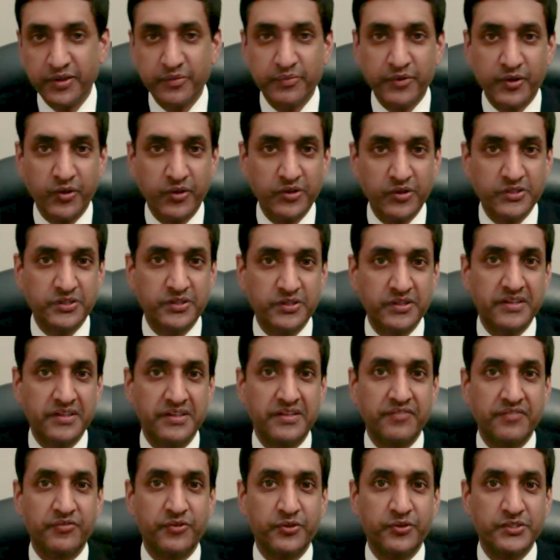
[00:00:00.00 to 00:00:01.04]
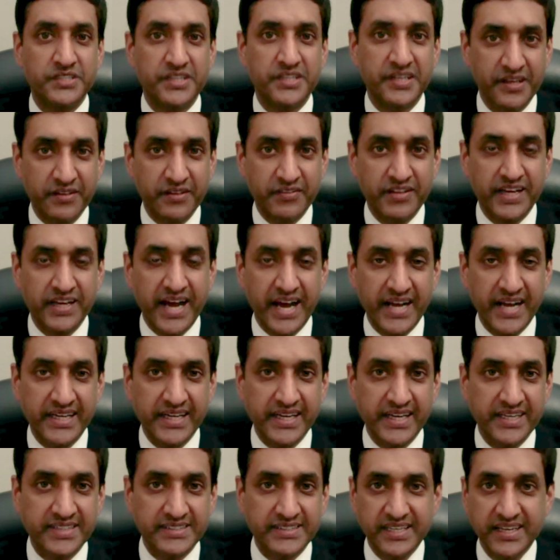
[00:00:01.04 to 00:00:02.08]
but also the diversity of the
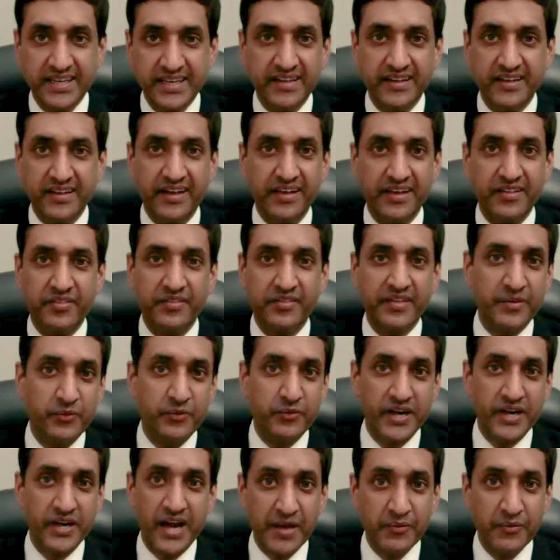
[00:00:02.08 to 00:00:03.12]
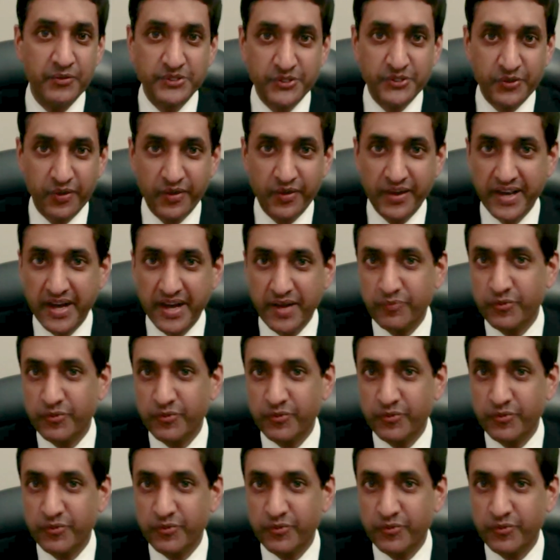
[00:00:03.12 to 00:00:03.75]
ideas than when I was growing up,